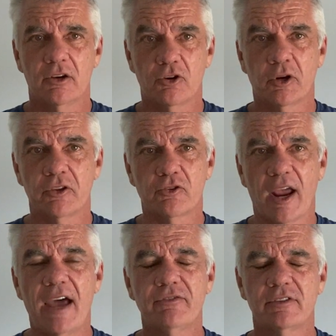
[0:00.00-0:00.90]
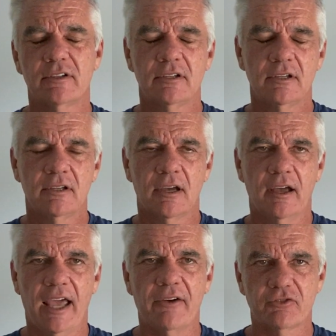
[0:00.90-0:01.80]
during the draft
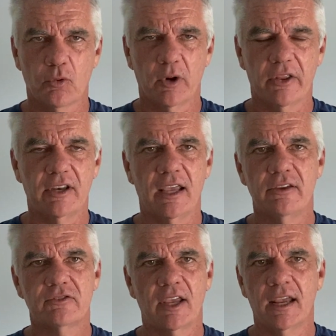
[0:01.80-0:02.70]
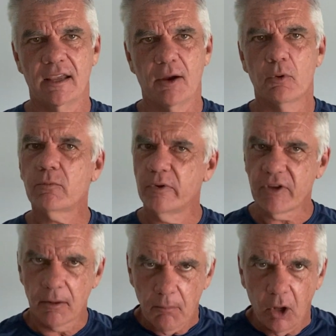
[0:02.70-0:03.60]
after one of the days saying, yeah, we've
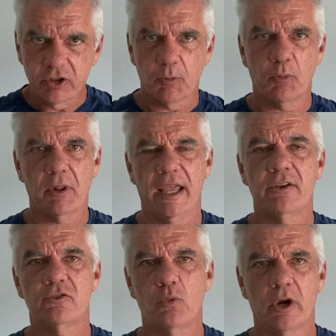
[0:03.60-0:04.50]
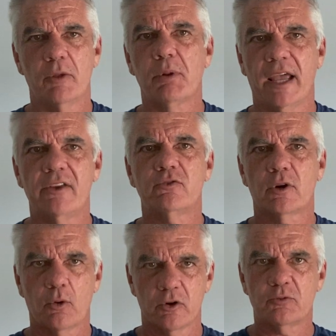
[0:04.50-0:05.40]
got multiple plans. One of the plans would,
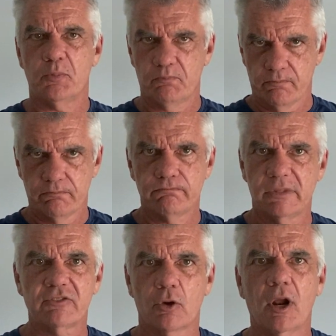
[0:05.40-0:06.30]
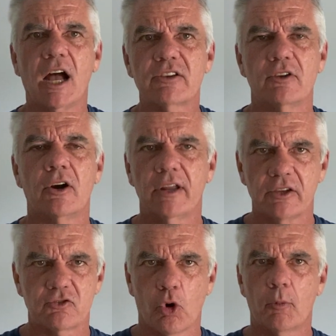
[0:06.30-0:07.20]
of course, let's go to Oxnard
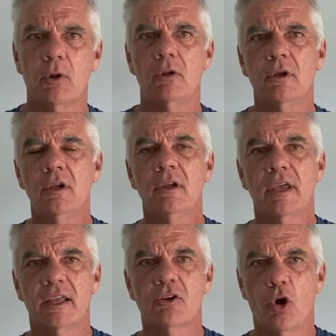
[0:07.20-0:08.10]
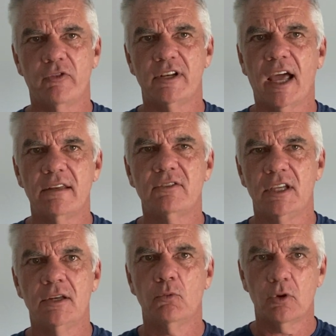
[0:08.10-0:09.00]
as normal and
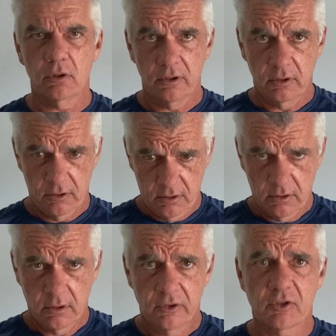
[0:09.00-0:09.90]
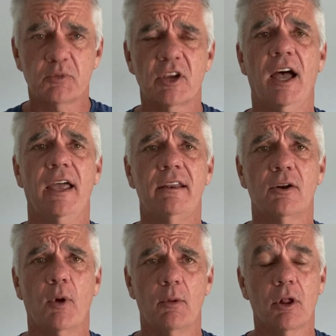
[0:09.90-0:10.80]
COVID-19 will subside
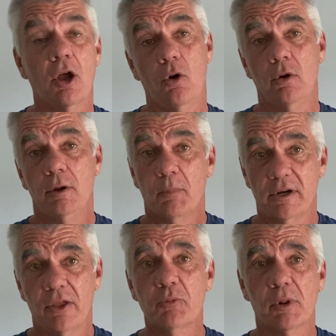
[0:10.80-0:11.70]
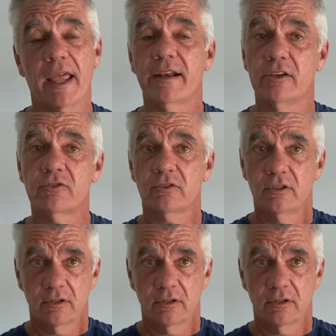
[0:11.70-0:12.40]
and away we'll go. But another plan is